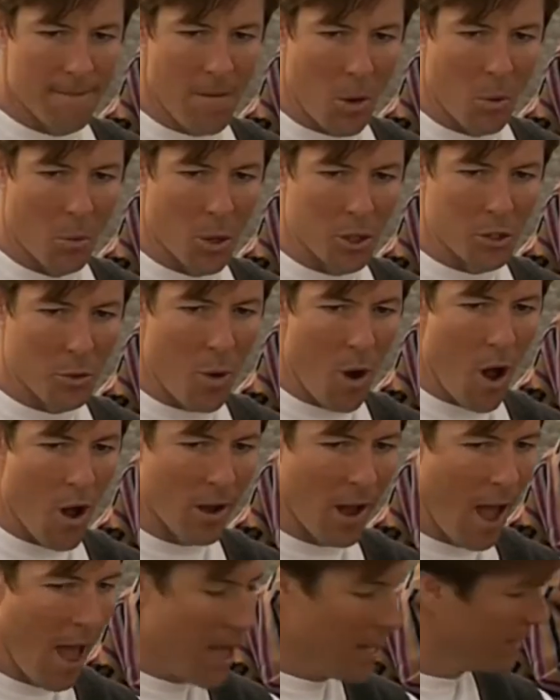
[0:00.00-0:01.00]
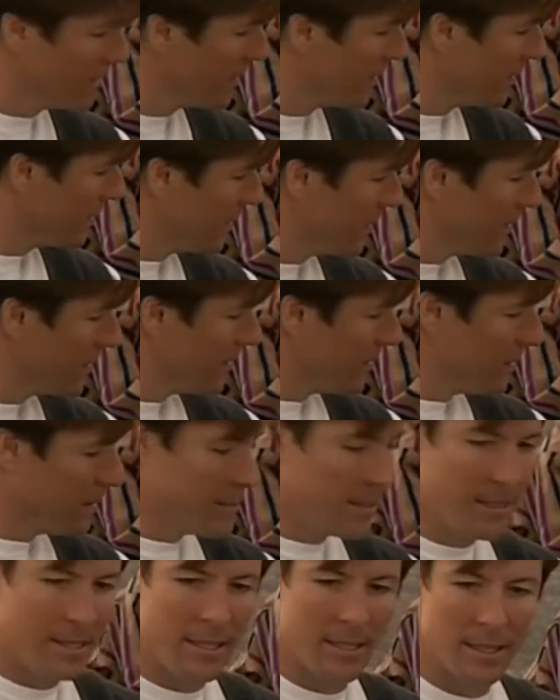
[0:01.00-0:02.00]
What's wrong? I
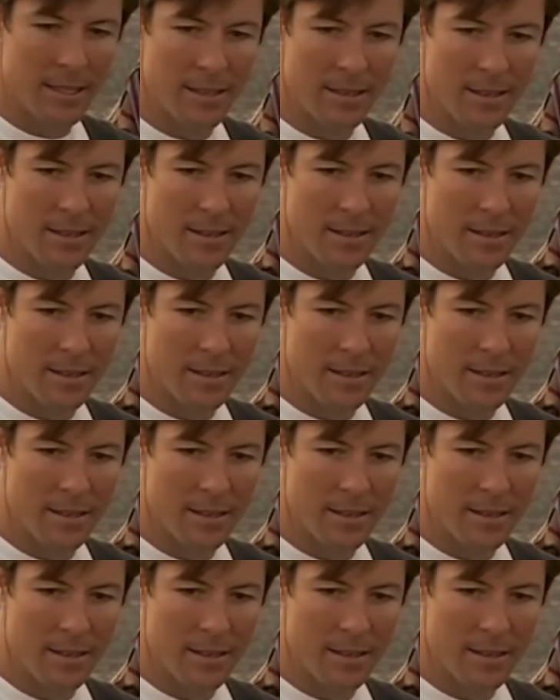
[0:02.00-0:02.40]
can't do this.